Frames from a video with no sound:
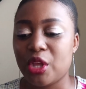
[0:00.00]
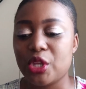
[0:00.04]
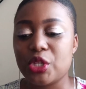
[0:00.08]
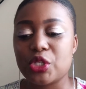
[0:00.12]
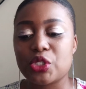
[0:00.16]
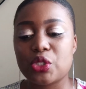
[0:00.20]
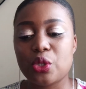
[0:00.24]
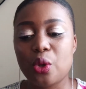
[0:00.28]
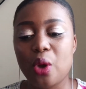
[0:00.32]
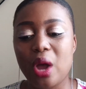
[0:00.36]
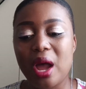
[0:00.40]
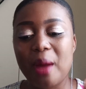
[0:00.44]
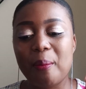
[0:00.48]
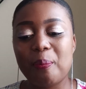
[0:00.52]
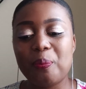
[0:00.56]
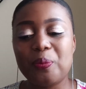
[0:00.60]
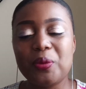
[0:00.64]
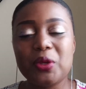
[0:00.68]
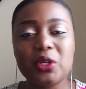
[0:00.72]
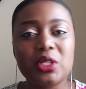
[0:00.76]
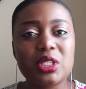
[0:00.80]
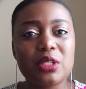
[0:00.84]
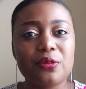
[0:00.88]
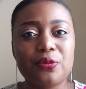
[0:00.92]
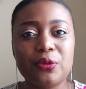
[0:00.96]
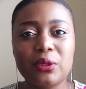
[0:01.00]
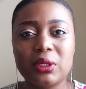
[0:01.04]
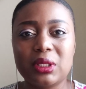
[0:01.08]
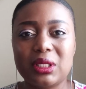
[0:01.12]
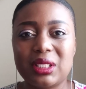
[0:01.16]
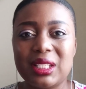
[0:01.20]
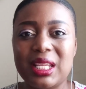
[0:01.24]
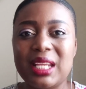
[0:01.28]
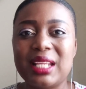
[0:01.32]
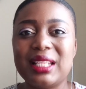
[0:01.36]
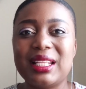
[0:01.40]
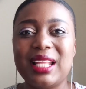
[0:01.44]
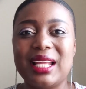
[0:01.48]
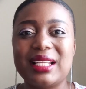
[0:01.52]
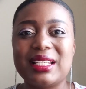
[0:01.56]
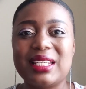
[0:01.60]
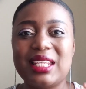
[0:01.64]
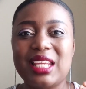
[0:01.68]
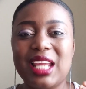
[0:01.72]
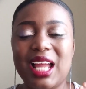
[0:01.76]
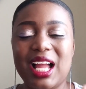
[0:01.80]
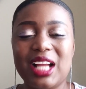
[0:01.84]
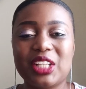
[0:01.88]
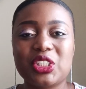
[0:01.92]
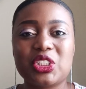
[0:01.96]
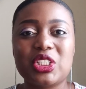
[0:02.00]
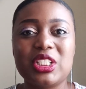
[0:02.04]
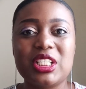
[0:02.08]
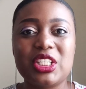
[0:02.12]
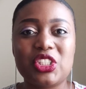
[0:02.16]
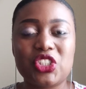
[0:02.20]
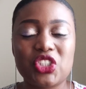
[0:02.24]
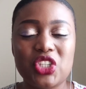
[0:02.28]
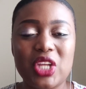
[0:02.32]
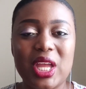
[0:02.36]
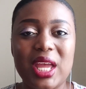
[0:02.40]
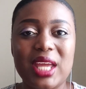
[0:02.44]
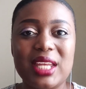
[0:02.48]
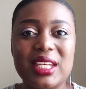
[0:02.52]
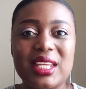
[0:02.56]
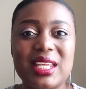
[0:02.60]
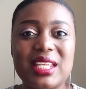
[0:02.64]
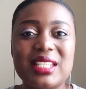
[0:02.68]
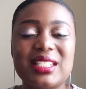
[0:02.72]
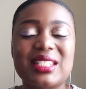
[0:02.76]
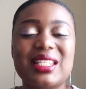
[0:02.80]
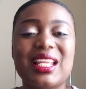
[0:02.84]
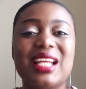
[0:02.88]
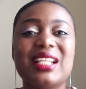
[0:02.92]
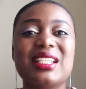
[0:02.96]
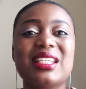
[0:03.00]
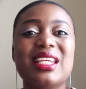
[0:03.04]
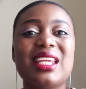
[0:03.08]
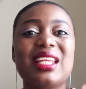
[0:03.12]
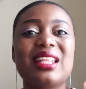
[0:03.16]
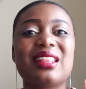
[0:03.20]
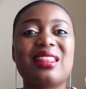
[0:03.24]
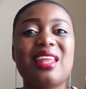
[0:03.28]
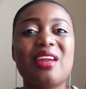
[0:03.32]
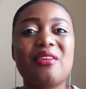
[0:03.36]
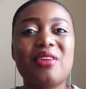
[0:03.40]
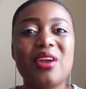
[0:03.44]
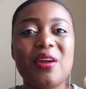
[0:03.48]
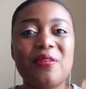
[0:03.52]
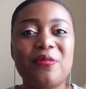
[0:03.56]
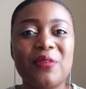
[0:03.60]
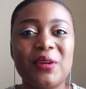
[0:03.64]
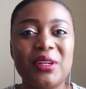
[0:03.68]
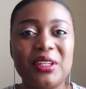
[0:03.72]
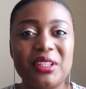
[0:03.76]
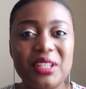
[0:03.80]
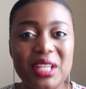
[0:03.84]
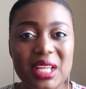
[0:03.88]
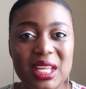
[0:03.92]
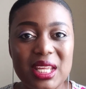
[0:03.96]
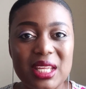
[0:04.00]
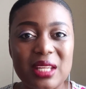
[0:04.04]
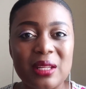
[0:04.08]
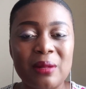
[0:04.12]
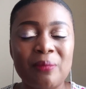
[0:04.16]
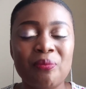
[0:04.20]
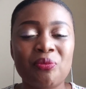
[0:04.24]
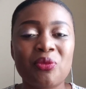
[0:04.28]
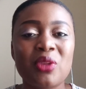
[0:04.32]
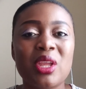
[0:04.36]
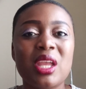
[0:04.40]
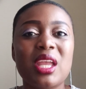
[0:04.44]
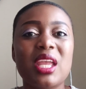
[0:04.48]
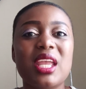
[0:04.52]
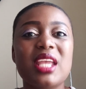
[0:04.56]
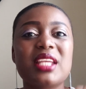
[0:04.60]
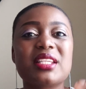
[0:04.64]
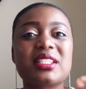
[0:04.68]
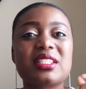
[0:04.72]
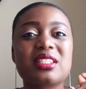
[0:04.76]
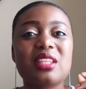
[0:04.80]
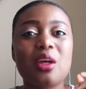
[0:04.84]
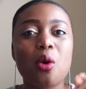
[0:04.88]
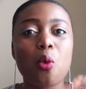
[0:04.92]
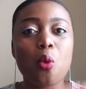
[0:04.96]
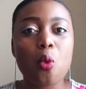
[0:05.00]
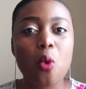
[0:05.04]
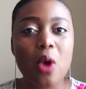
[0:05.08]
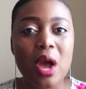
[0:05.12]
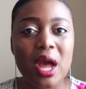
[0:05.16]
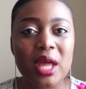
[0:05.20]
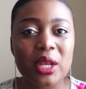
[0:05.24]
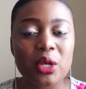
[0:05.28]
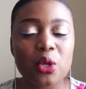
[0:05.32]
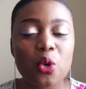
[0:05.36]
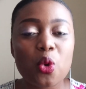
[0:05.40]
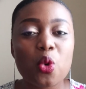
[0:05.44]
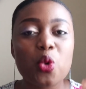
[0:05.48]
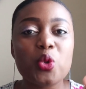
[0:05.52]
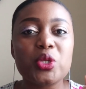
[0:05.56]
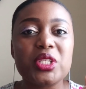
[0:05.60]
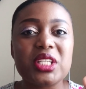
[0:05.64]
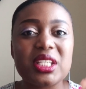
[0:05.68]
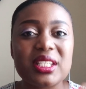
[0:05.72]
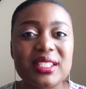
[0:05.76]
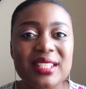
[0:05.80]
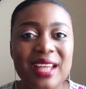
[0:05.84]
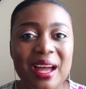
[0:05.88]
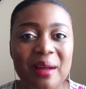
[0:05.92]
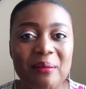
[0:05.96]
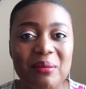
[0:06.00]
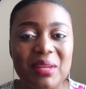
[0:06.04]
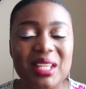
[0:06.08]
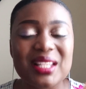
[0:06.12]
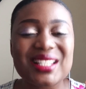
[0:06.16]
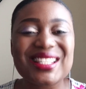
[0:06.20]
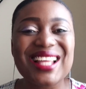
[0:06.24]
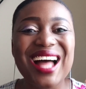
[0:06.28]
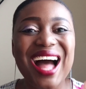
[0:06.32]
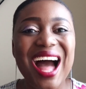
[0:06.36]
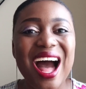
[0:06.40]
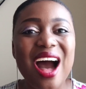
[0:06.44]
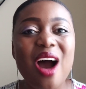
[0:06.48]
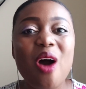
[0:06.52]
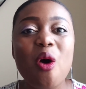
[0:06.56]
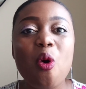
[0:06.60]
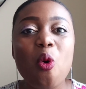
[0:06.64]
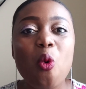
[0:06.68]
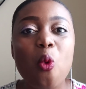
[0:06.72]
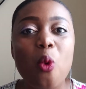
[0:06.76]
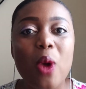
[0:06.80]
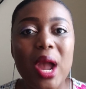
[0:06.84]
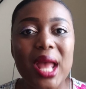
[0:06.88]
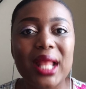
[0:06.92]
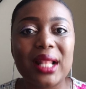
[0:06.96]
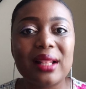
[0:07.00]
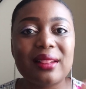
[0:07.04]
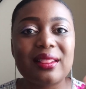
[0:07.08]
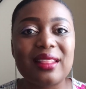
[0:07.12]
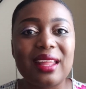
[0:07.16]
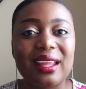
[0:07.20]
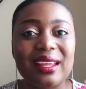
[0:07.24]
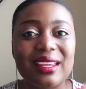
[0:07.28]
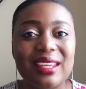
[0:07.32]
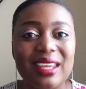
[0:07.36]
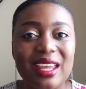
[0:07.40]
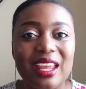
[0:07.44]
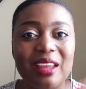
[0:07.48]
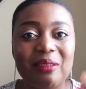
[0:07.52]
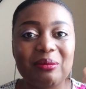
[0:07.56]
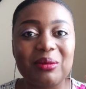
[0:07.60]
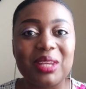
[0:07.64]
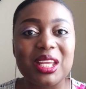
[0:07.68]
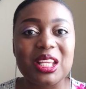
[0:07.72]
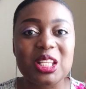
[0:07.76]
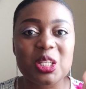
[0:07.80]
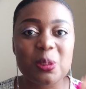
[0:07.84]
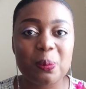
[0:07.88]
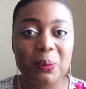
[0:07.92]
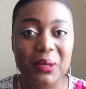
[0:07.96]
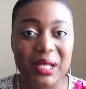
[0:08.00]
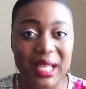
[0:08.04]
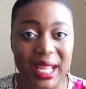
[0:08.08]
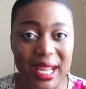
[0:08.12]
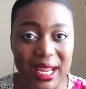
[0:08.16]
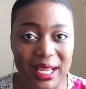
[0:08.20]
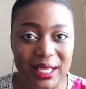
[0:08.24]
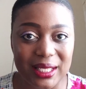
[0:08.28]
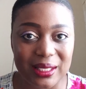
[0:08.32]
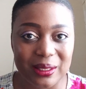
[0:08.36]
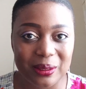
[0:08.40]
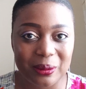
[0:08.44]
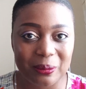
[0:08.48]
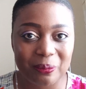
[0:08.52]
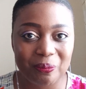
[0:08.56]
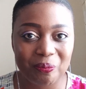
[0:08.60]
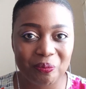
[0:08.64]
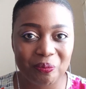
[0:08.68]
So a beautiful thing that he actually shared is that the referee is the one who determines how well the game is played,